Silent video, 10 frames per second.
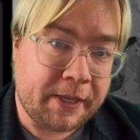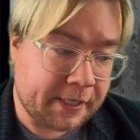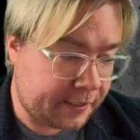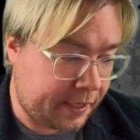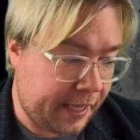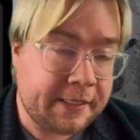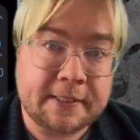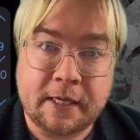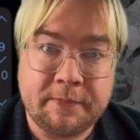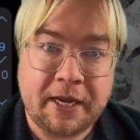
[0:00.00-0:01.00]
Because
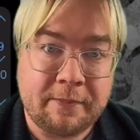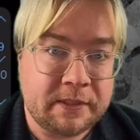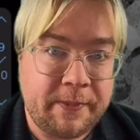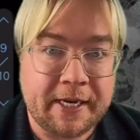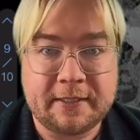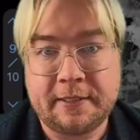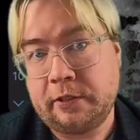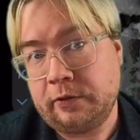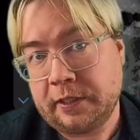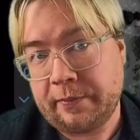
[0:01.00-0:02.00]
things sometimes mix,
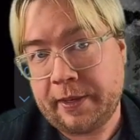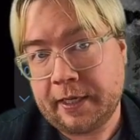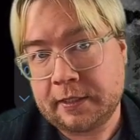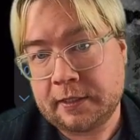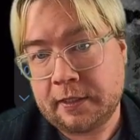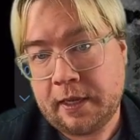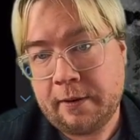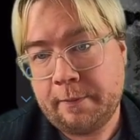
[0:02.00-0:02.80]
they usually mix,